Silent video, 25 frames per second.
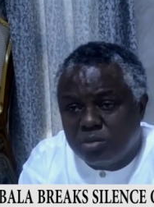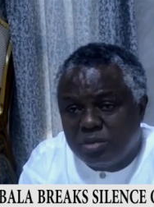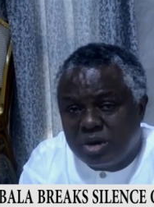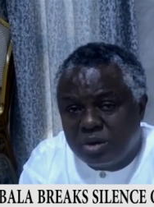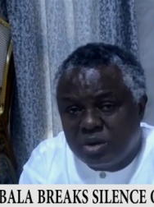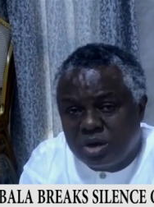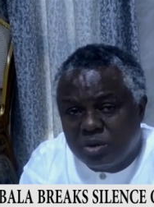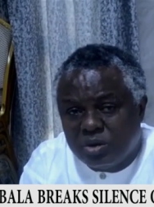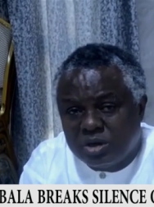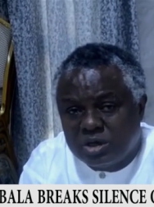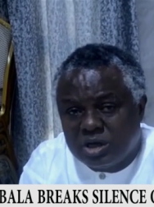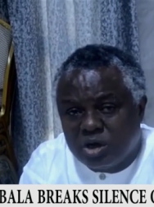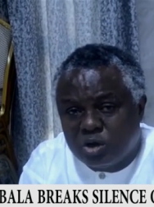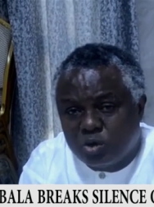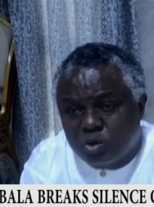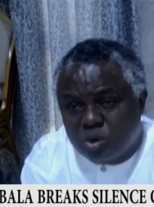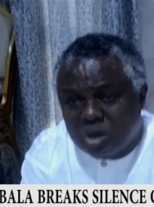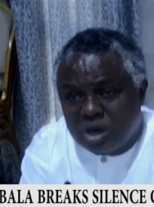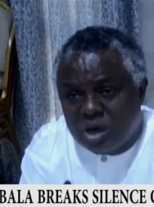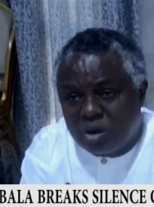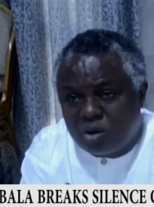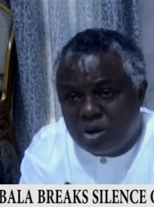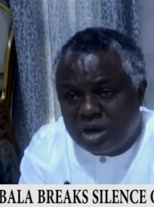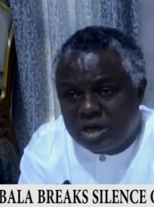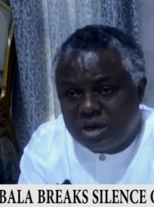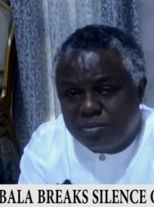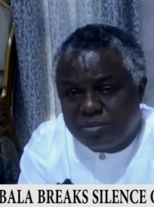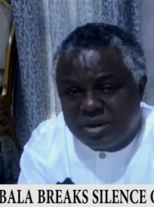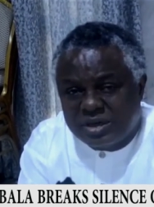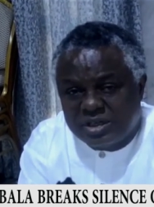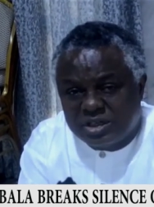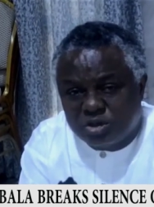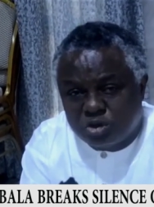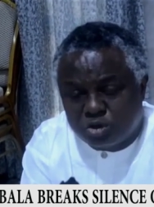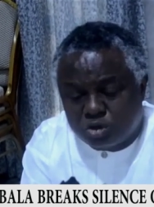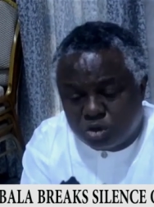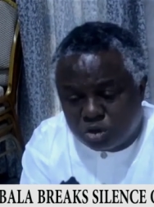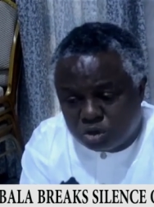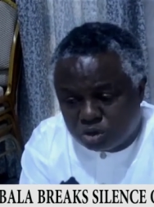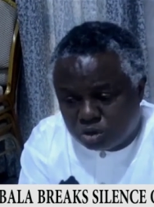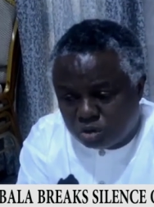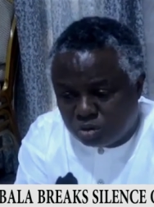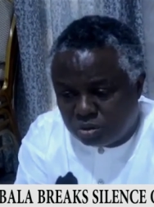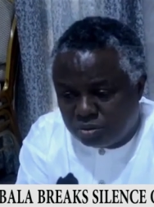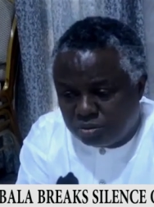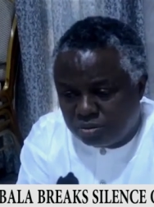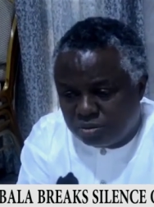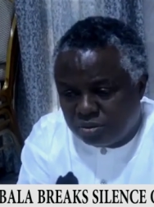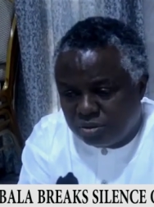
Emmanuel Wita Uduaghan who had the party structure.